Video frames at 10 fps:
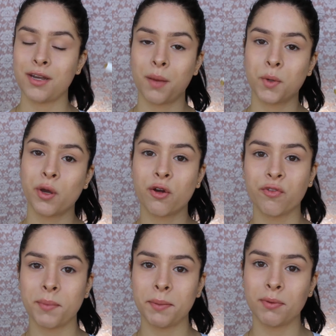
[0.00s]
Now I'm going
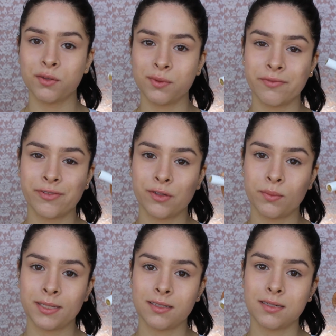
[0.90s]
over my brows with the
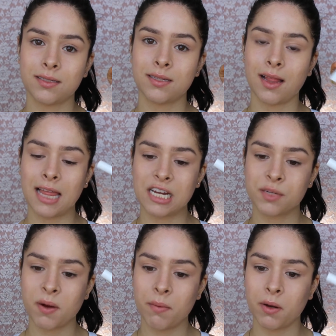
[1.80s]
Voluminous
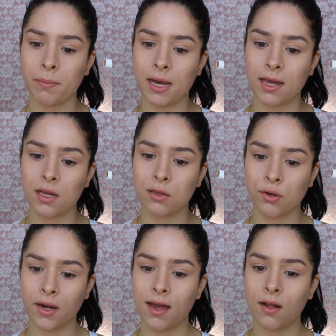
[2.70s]
Lash Primer by
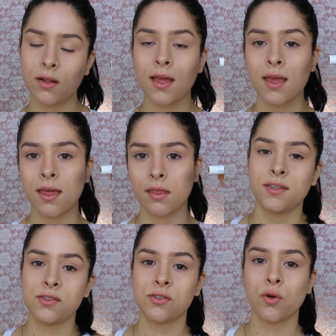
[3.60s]
Loreal.
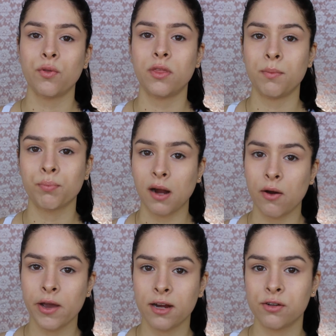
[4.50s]
This is so the
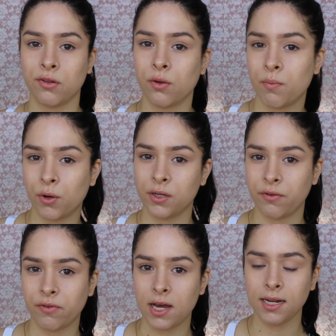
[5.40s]
brow hairs look more
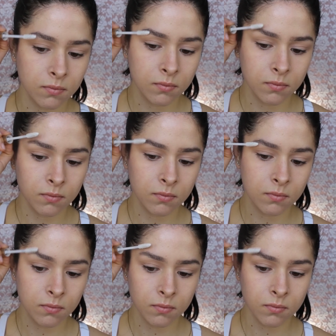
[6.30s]
defined without
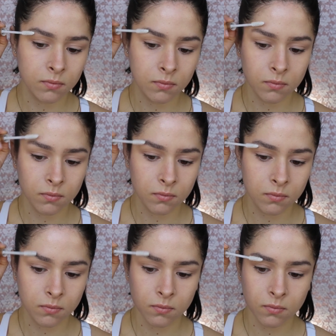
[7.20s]
making my
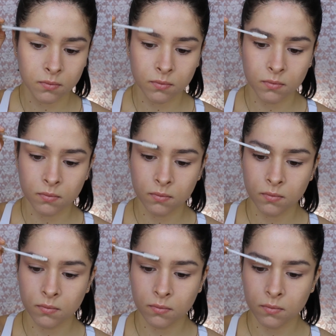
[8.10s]
brows look like
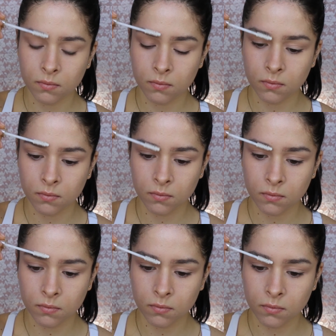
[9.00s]
they've been
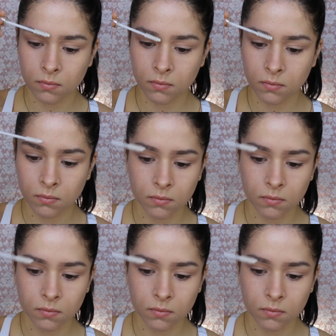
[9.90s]
done too much.